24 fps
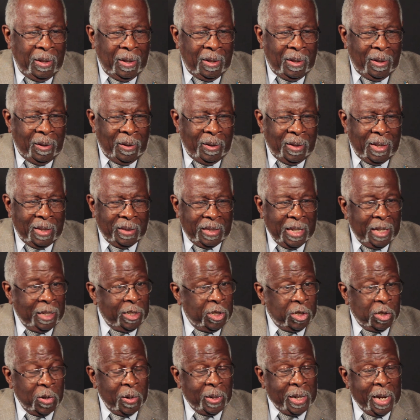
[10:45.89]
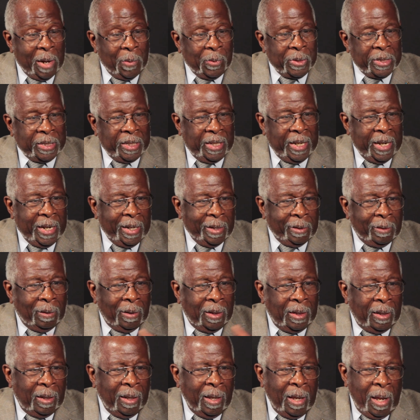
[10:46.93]
I think he started out with Seattle
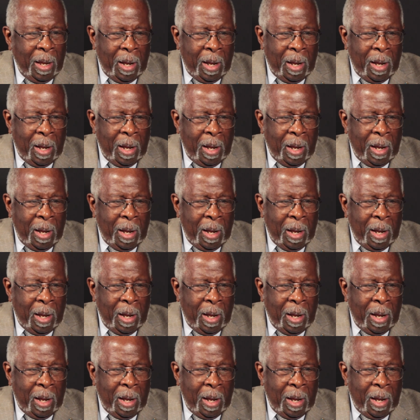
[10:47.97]
and